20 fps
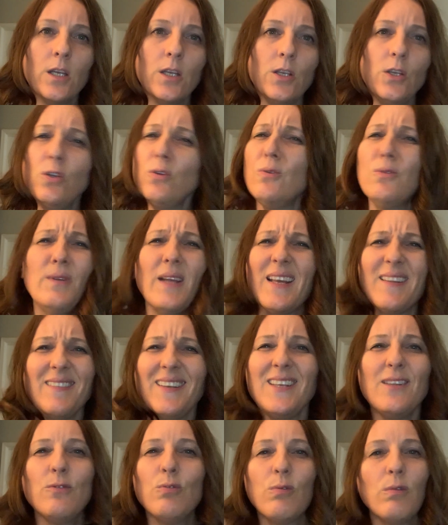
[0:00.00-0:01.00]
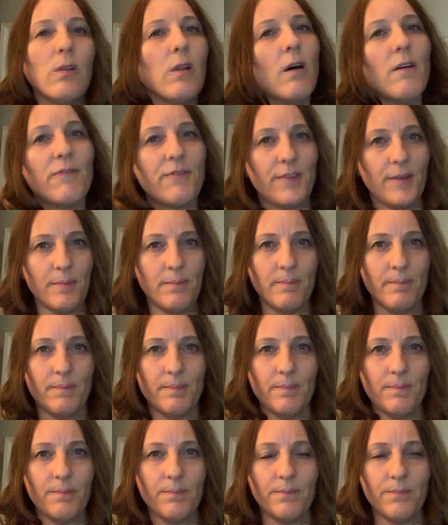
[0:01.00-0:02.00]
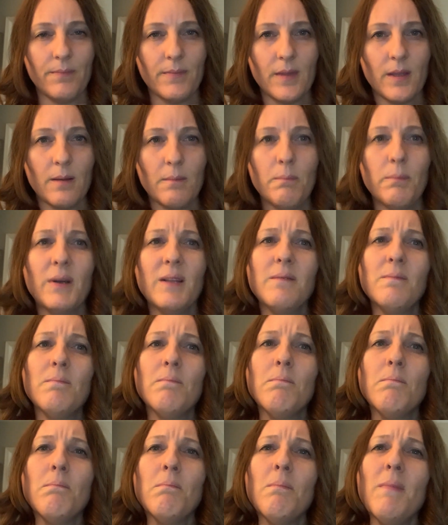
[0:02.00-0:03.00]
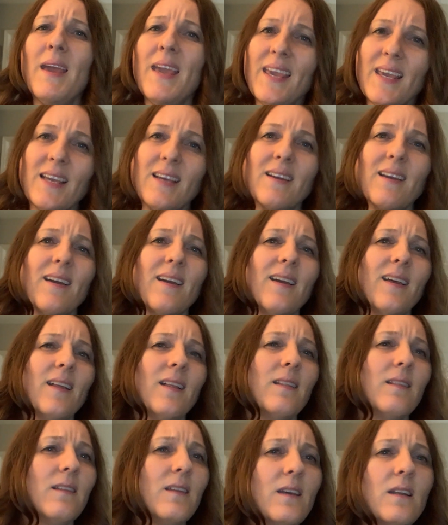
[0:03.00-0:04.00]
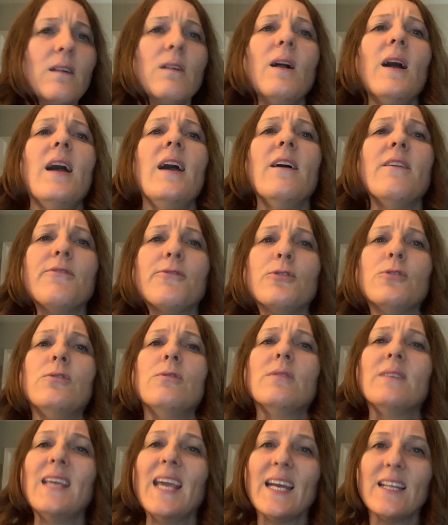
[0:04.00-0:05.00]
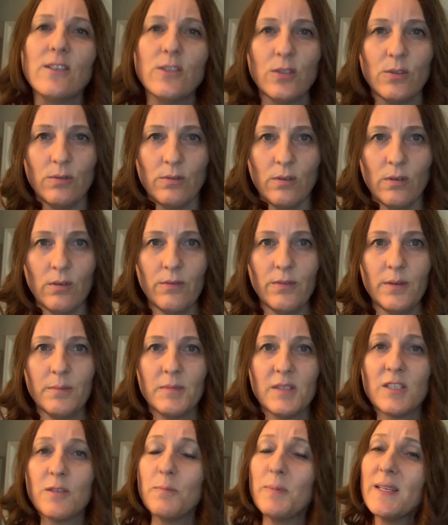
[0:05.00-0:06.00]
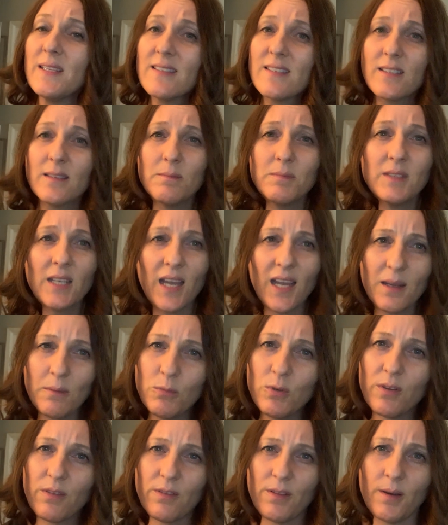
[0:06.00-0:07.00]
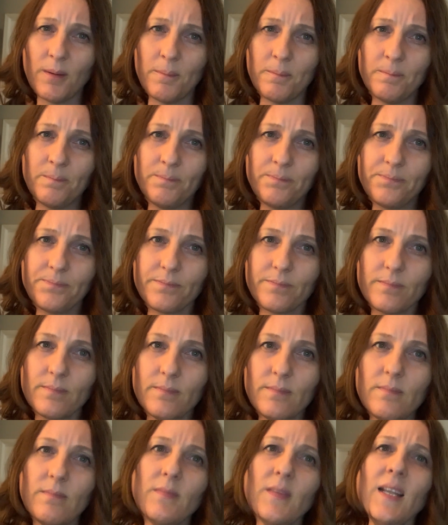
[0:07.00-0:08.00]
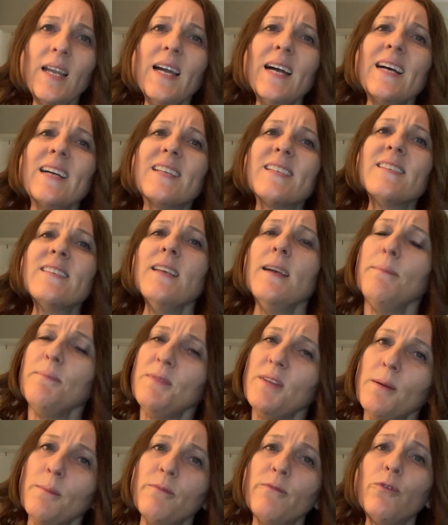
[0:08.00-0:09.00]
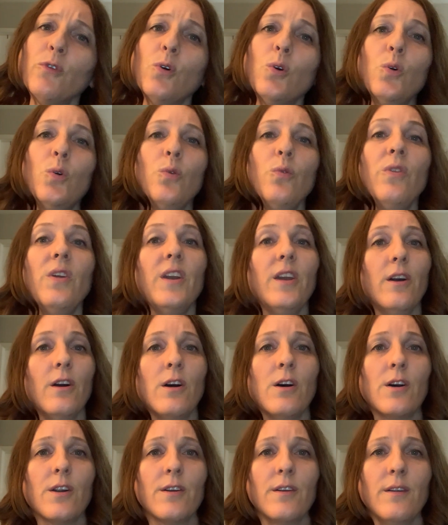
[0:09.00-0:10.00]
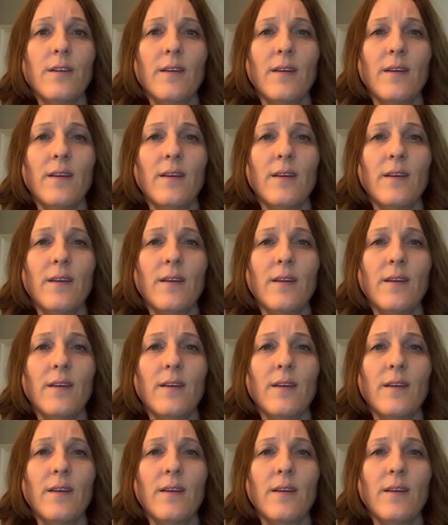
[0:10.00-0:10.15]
You do not need to love them, but make a little effort to get to know them. Spend some time with them. Accept them for who they are.